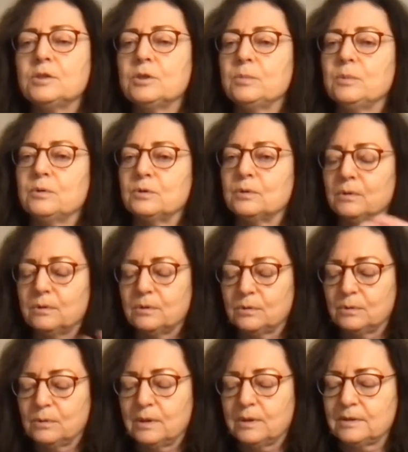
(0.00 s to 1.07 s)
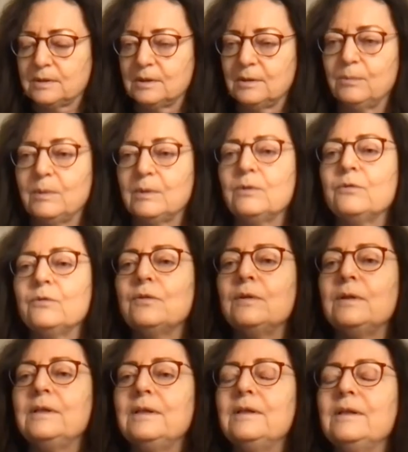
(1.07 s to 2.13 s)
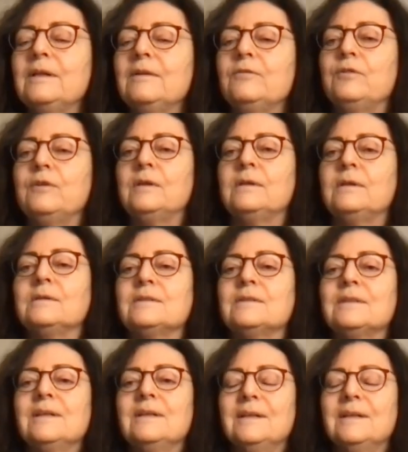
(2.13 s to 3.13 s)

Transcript: She was also, I think, one of the leading figures